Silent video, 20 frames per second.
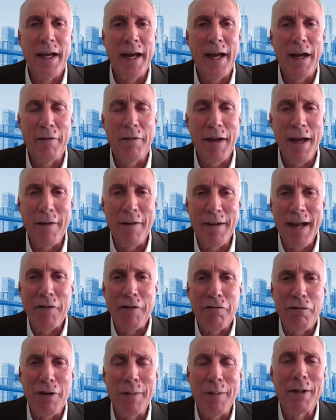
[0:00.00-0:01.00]
have
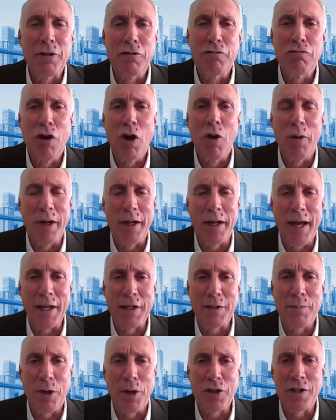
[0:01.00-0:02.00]
not really been growing
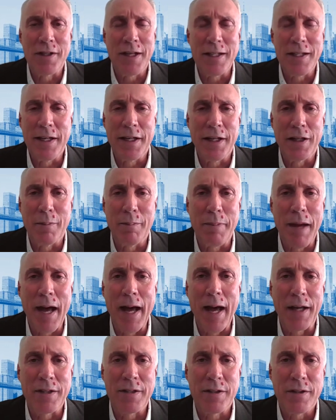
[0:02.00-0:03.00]
as much as they did in the
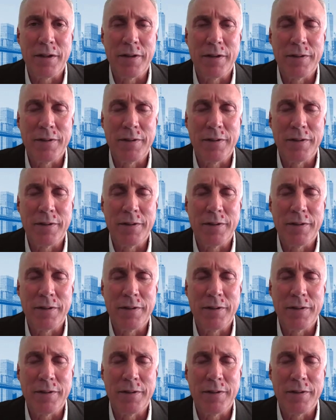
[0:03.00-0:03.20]
past.